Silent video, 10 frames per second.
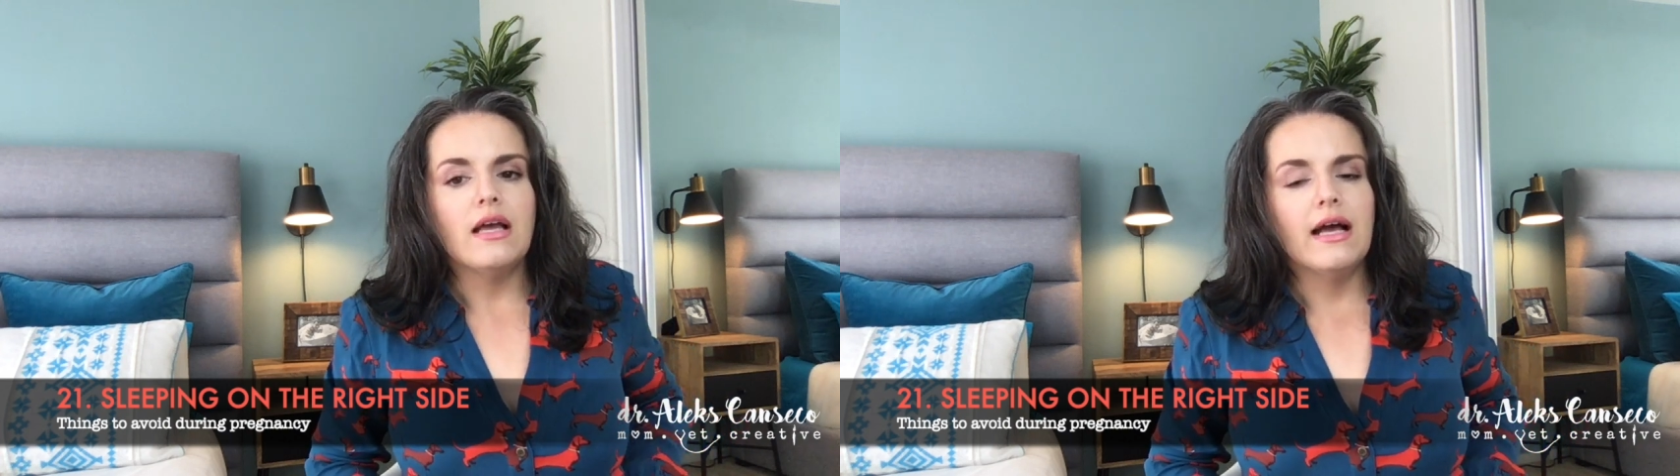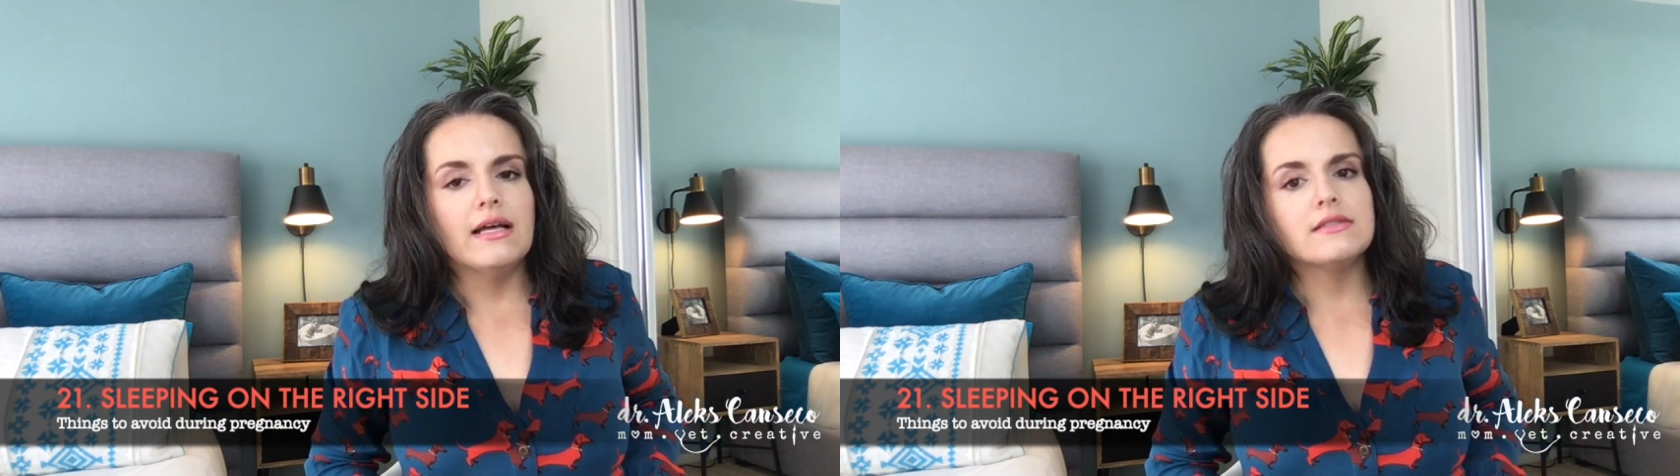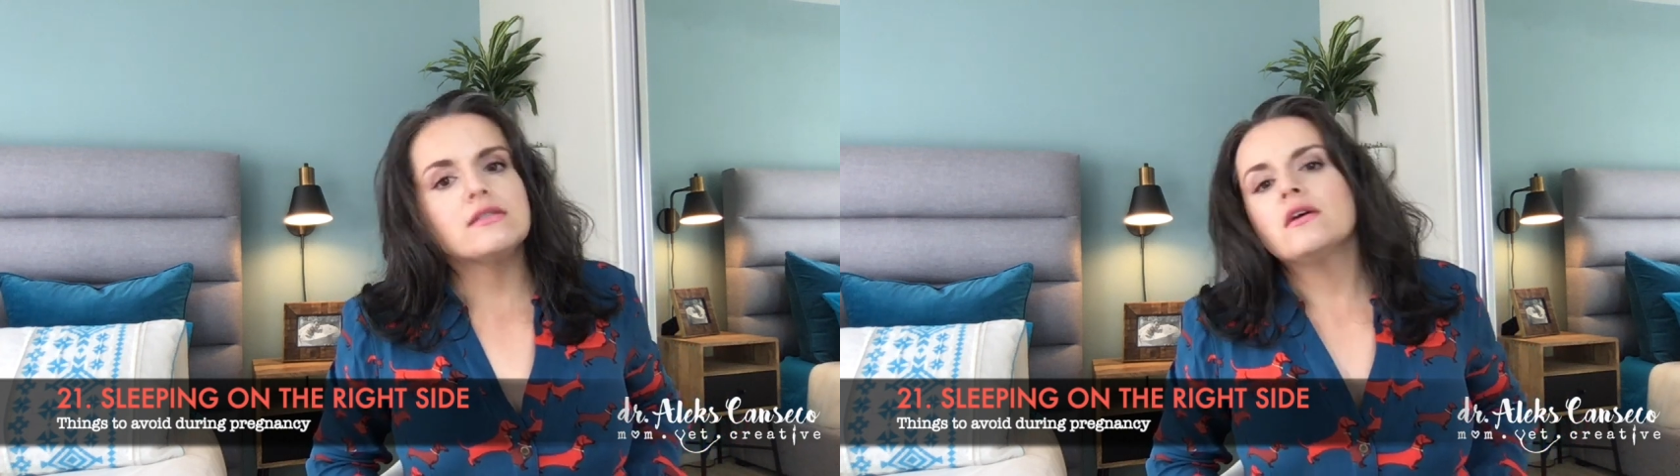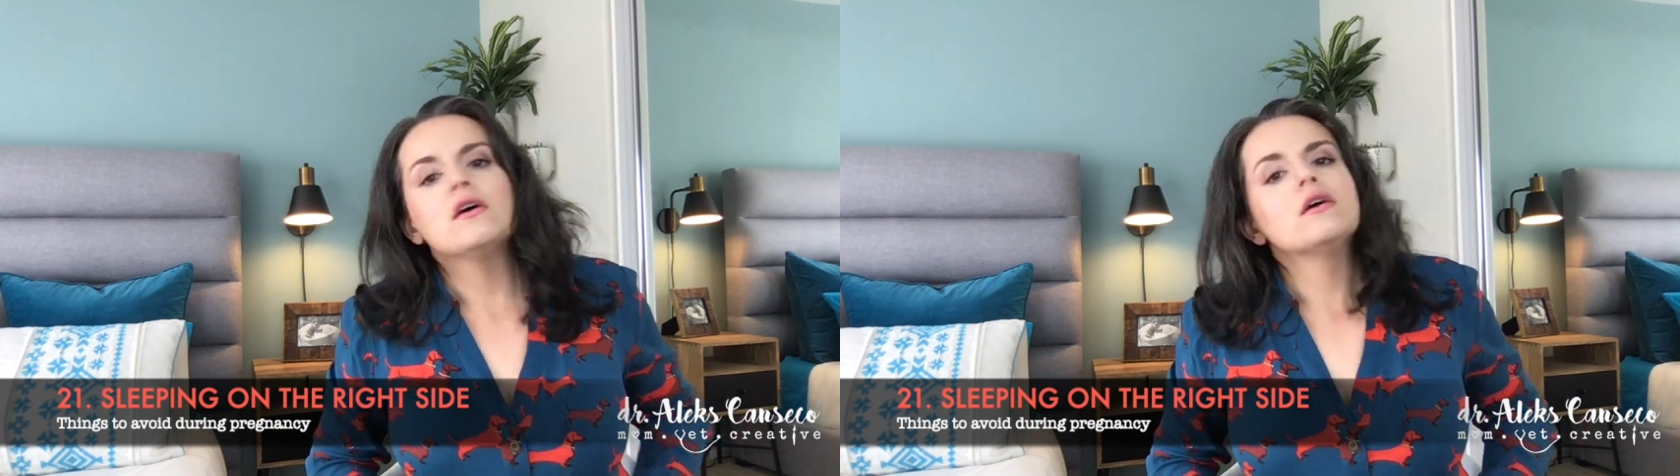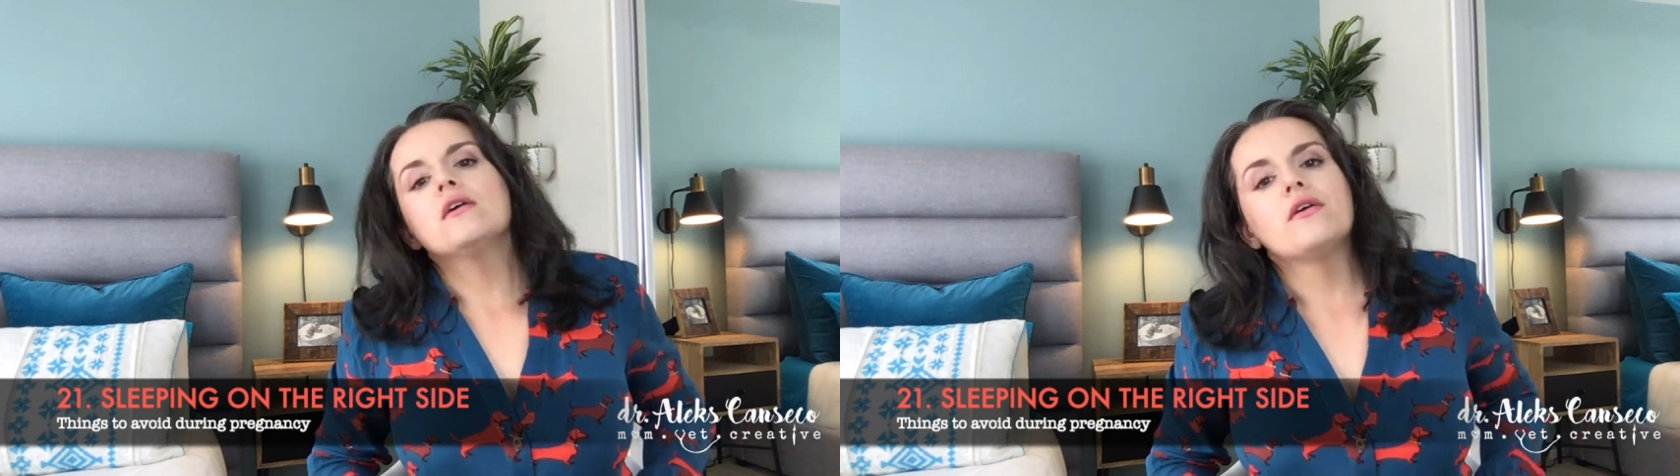and
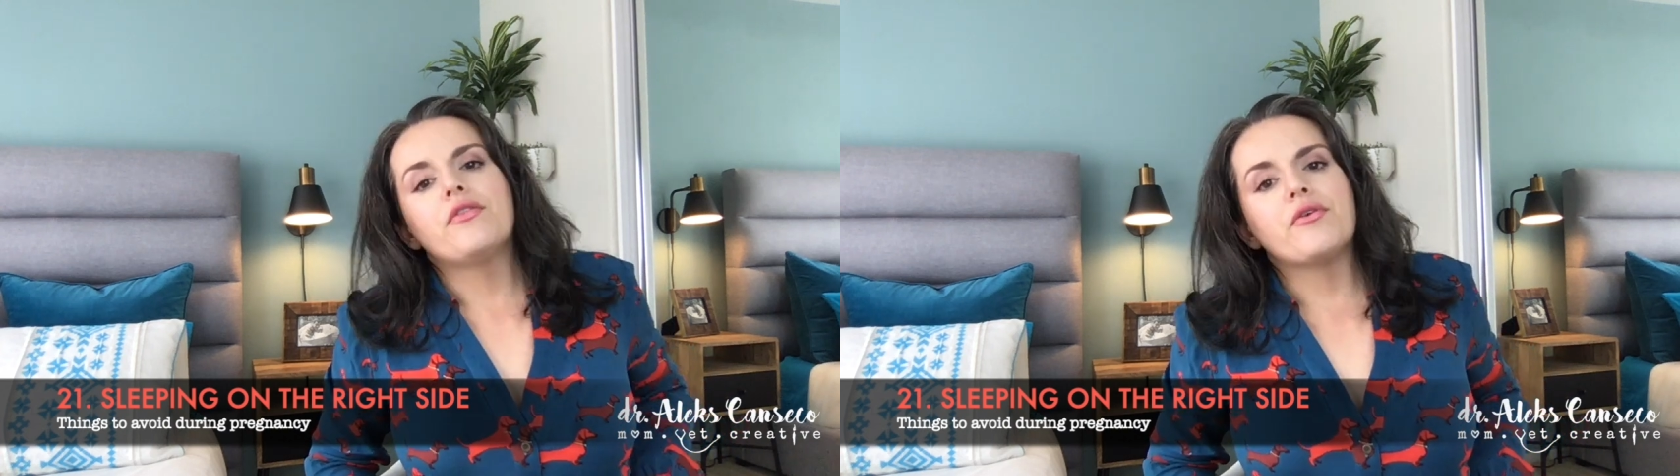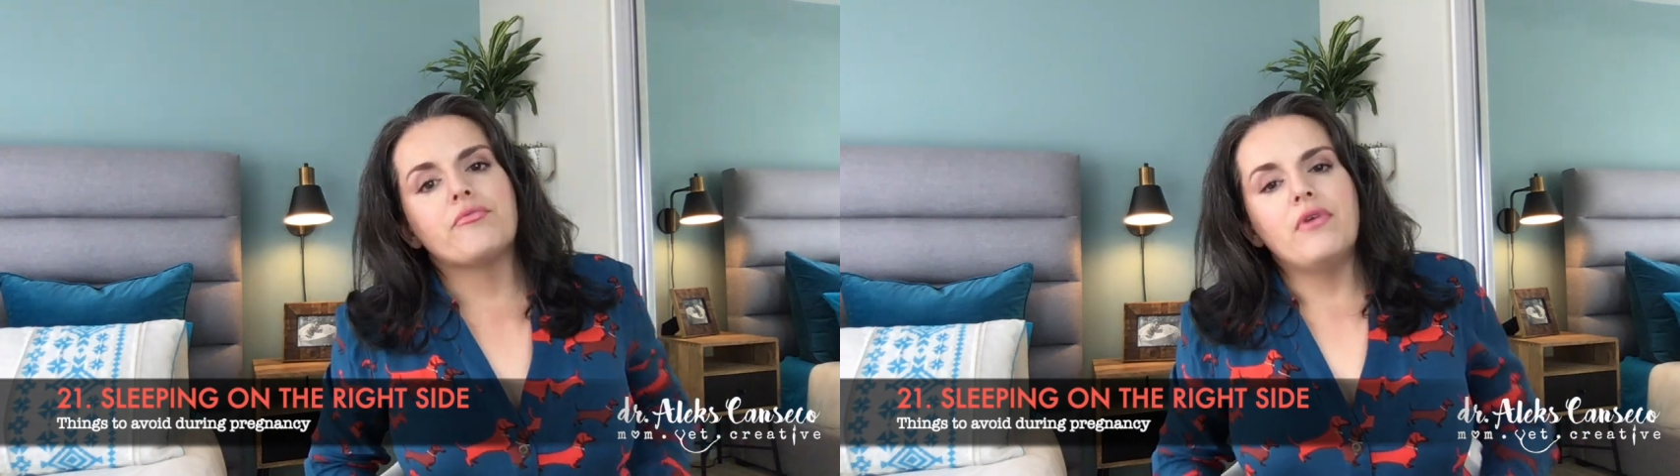the